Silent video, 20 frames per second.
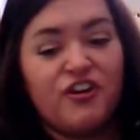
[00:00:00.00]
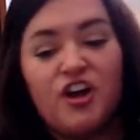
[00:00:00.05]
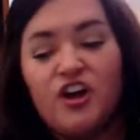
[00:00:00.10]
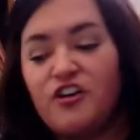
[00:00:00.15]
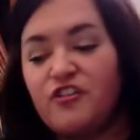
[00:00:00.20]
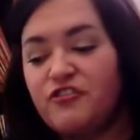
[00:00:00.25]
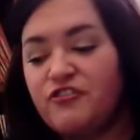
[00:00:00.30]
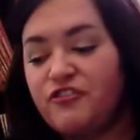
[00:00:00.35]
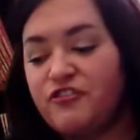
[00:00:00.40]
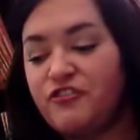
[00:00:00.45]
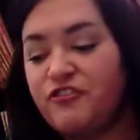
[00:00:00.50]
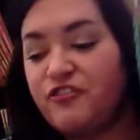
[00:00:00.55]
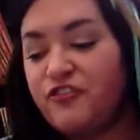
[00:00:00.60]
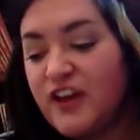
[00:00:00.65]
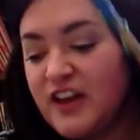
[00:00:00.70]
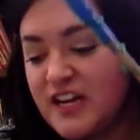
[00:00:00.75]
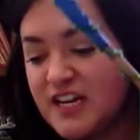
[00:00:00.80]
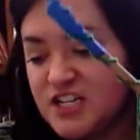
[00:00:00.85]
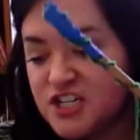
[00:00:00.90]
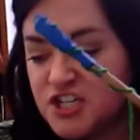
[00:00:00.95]

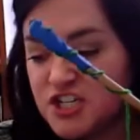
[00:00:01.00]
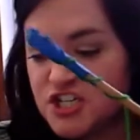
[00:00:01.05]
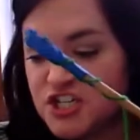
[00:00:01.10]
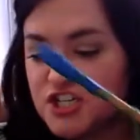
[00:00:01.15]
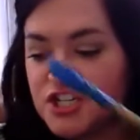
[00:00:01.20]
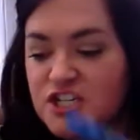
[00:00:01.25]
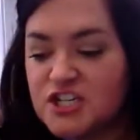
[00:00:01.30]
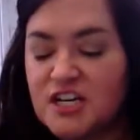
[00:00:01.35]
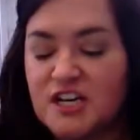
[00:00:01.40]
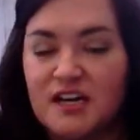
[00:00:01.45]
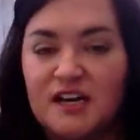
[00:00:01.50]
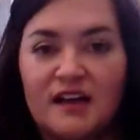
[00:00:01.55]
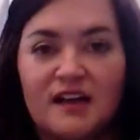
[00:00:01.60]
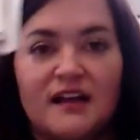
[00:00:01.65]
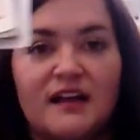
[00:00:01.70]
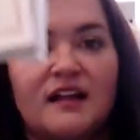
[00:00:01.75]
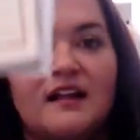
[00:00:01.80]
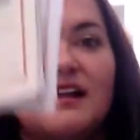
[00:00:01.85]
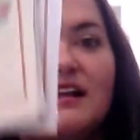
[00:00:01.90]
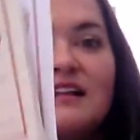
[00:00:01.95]
Finish.
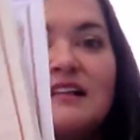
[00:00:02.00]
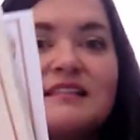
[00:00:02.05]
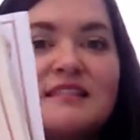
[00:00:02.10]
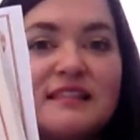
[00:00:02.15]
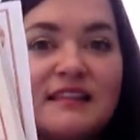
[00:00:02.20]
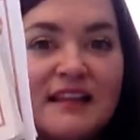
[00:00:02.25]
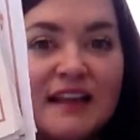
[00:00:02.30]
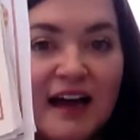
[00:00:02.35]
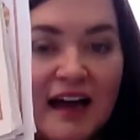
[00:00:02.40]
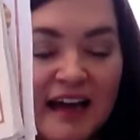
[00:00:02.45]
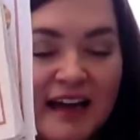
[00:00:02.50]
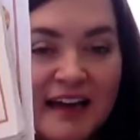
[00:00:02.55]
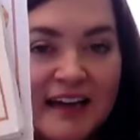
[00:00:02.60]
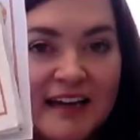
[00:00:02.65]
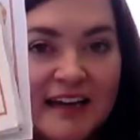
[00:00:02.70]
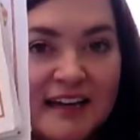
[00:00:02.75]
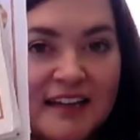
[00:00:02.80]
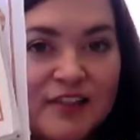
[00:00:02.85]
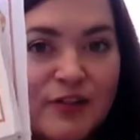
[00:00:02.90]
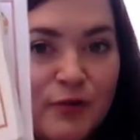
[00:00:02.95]

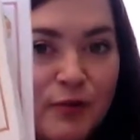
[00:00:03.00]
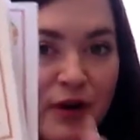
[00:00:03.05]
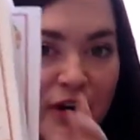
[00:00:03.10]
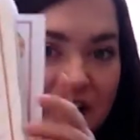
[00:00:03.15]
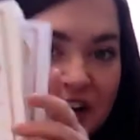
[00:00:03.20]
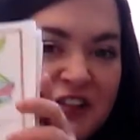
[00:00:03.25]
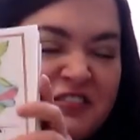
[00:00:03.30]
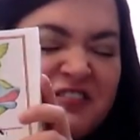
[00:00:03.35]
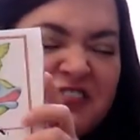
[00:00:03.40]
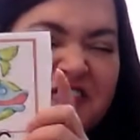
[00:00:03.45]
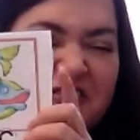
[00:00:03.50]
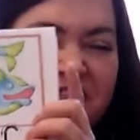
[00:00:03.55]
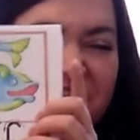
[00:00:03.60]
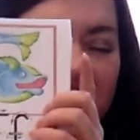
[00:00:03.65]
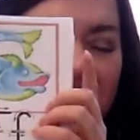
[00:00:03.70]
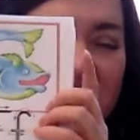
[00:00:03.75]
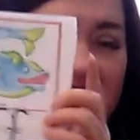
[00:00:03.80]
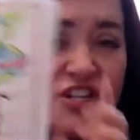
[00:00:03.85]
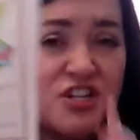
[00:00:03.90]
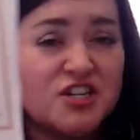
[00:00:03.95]
Like the word
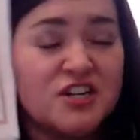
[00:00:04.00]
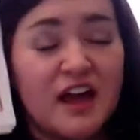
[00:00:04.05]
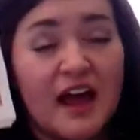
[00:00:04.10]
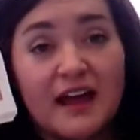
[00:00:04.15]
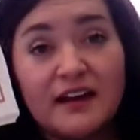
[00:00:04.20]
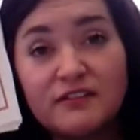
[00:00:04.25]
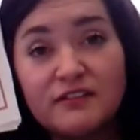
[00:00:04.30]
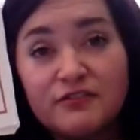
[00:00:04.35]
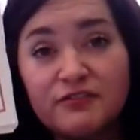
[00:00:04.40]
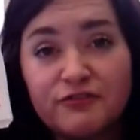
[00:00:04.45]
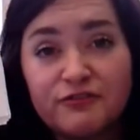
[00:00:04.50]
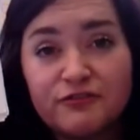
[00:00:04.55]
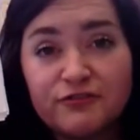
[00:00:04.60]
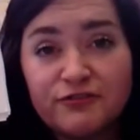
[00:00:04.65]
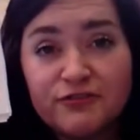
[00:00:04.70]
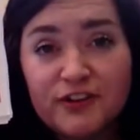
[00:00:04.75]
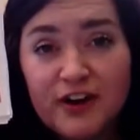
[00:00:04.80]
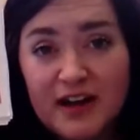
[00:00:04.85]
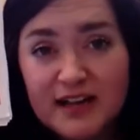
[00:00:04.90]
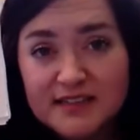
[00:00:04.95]
fish and
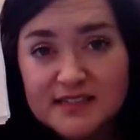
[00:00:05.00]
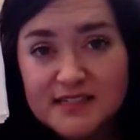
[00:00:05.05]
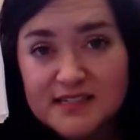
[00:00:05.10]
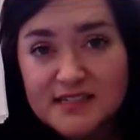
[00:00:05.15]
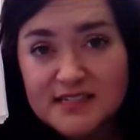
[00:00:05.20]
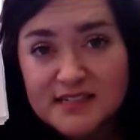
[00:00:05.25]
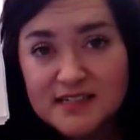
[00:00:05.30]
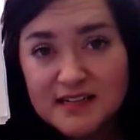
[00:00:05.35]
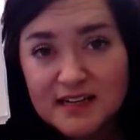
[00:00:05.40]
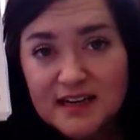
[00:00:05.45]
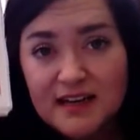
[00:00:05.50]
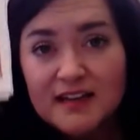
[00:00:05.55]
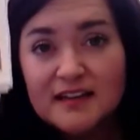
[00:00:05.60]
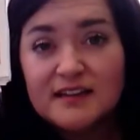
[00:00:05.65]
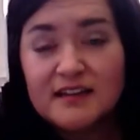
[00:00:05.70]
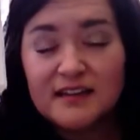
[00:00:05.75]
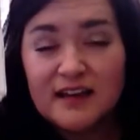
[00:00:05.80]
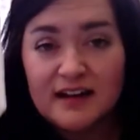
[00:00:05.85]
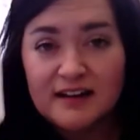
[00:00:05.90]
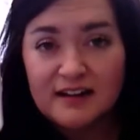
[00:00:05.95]
Fritz.
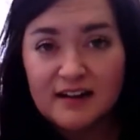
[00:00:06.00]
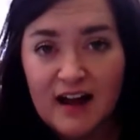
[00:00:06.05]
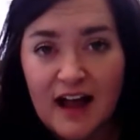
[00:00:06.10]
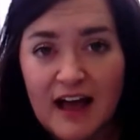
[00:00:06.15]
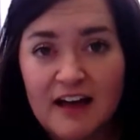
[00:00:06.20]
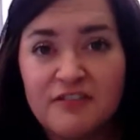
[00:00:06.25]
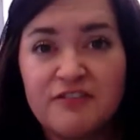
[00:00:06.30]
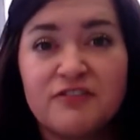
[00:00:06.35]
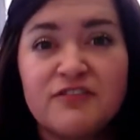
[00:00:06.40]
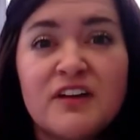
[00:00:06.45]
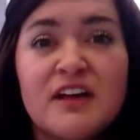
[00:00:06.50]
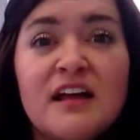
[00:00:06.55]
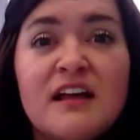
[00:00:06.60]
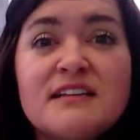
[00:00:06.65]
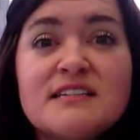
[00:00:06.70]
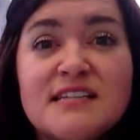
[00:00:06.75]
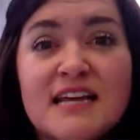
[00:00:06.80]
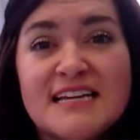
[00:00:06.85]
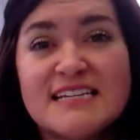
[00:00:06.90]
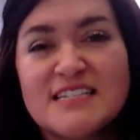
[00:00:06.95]
The letter F
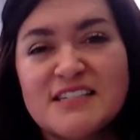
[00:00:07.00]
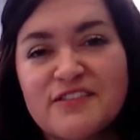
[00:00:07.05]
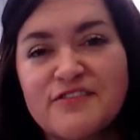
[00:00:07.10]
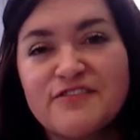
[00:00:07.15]
says